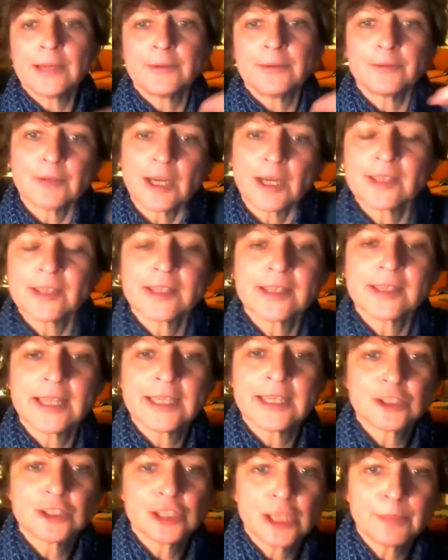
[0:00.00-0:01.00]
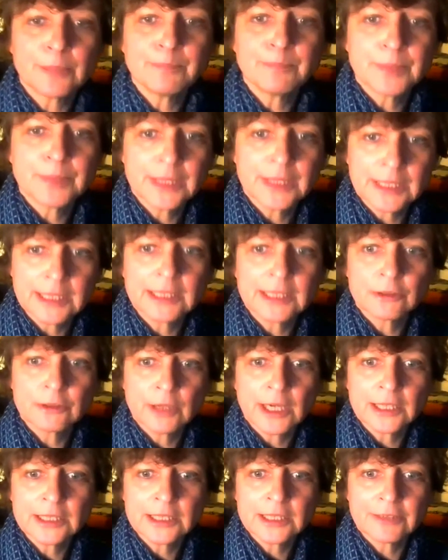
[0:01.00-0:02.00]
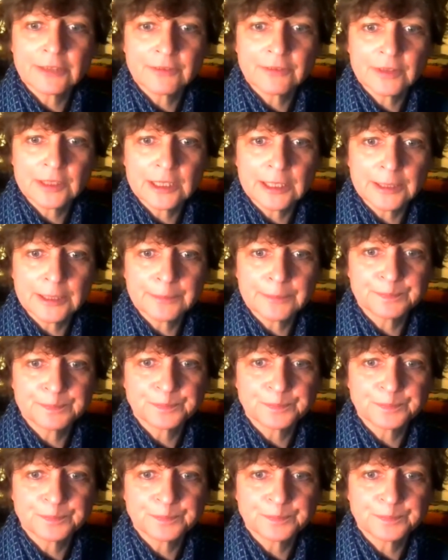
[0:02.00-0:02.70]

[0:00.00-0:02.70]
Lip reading: Rather than jumping into activity.